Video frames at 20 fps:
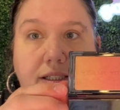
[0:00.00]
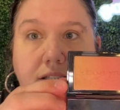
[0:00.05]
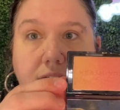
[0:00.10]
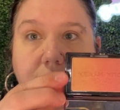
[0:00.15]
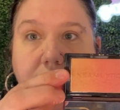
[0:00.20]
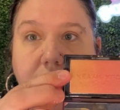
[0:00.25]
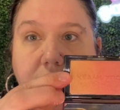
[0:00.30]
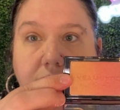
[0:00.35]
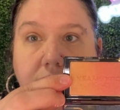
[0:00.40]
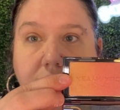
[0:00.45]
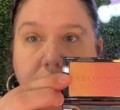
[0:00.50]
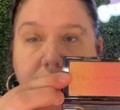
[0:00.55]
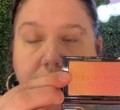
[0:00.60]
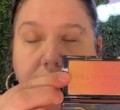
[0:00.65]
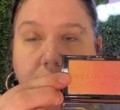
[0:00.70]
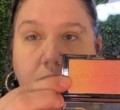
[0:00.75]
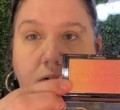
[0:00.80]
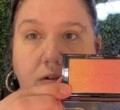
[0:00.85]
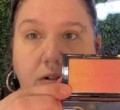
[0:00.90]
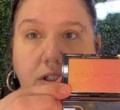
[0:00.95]
You're getting this
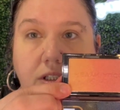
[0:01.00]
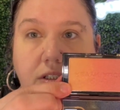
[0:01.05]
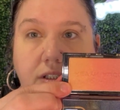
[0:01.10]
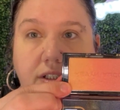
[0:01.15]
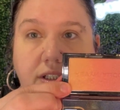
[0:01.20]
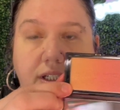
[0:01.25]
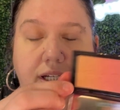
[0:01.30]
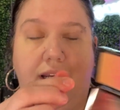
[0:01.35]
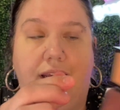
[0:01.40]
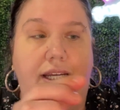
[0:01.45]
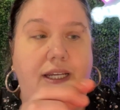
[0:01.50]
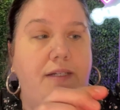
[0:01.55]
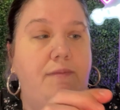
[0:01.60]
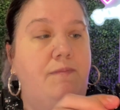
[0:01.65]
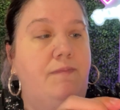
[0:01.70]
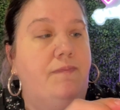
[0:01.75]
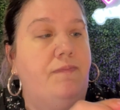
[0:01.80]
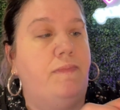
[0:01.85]
orange shade.